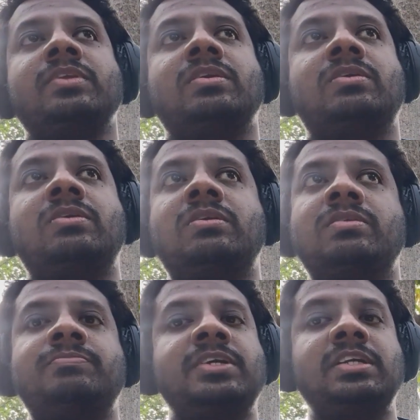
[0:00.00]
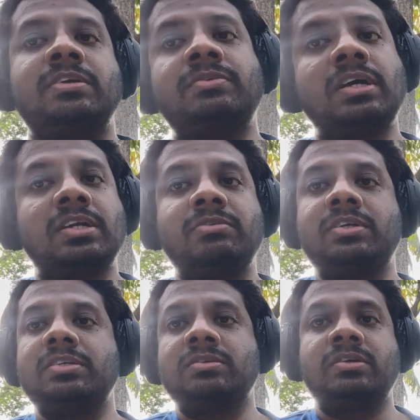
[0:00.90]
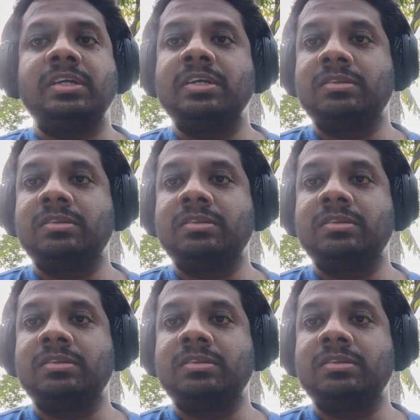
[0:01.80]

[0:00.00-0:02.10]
or PDF activities or any